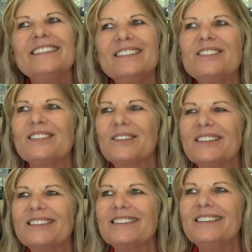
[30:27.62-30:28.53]
an interesting
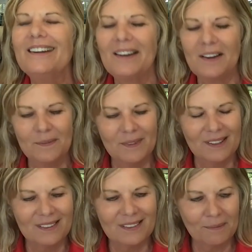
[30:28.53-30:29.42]
question.
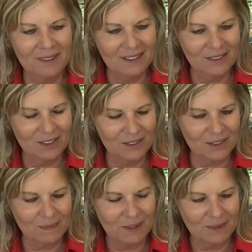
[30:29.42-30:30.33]
Someone
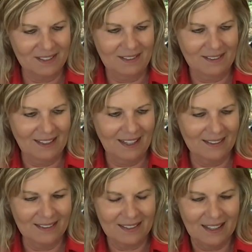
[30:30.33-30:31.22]
introduced me recently
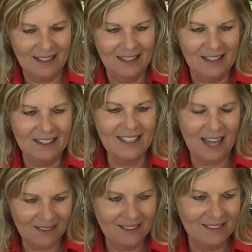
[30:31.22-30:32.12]
as the
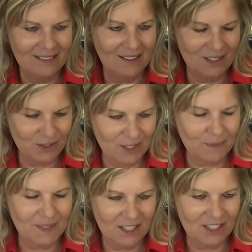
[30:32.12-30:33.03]
Ellen of the
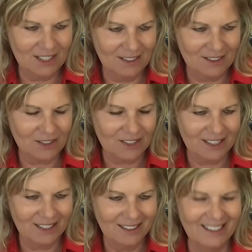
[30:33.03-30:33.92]
transportation
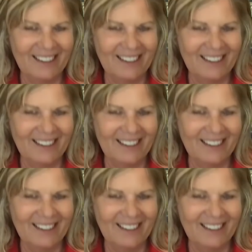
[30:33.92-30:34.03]
industry.